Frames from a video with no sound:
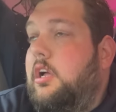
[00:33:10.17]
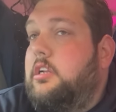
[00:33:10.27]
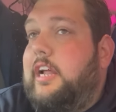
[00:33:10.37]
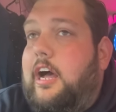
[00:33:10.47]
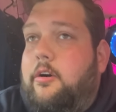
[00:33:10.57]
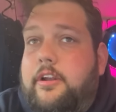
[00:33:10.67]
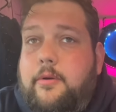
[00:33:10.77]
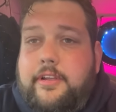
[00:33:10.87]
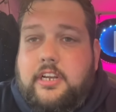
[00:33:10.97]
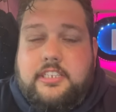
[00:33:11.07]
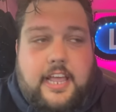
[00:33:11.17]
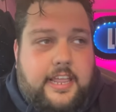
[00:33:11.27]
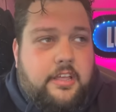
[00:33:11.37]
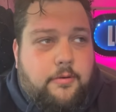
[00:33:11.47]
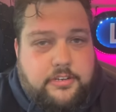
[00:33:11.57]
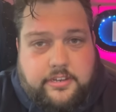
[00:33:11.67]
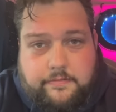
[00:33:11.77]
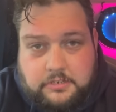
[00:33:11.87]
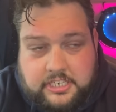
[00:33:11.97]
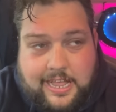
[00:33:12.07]
Now I know what you're going to say. What do you do
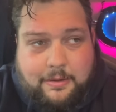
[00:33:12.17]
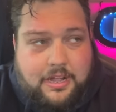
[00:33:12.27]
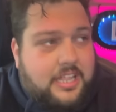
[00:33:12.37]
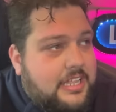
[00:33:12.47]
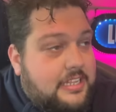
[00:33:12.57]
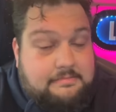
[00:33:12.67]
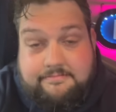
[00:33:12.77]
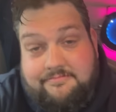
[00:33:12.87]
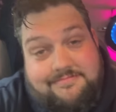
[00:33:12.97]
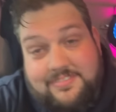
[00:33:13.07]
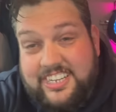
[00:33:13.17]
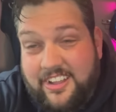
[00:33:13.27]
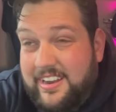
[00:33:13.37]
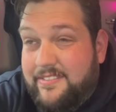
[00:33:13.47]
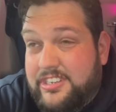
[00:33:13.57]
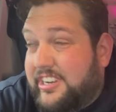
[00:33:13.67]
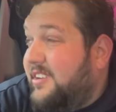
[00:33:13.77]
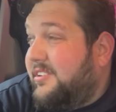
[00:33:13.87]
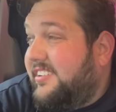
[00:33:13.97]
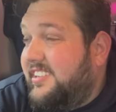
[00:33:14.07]
for a shower? You don't have a shower.